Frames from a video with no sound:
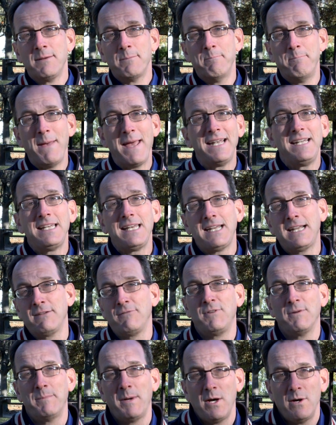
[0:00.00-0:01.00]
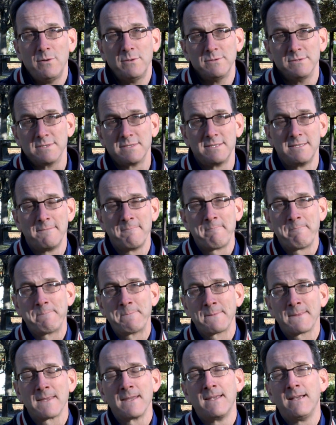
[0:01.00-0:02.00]
bending of the bones.
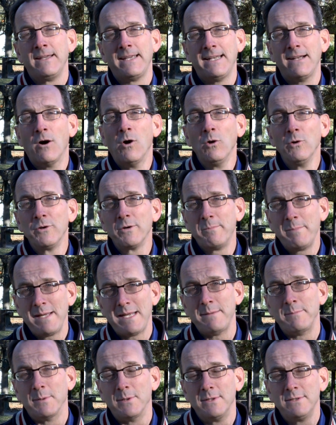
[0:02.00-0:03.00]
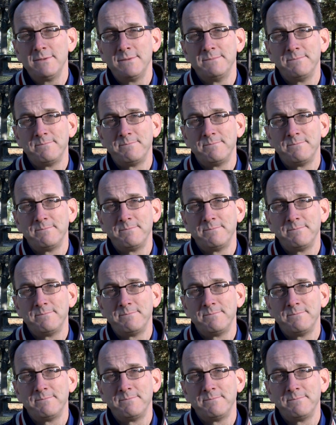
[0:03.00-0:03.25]
In older people,